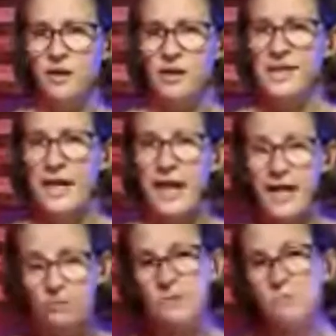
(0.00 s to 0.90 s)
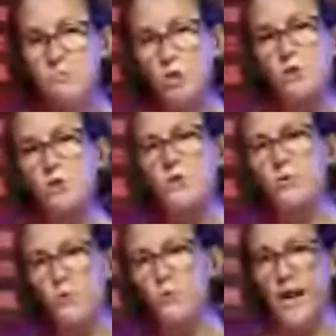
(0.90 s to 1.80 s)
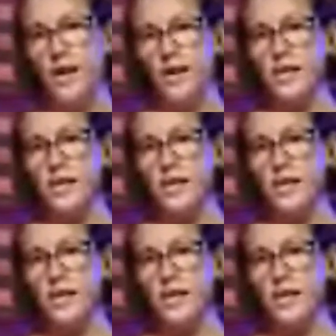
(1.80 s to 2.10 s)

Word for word: Can we move away?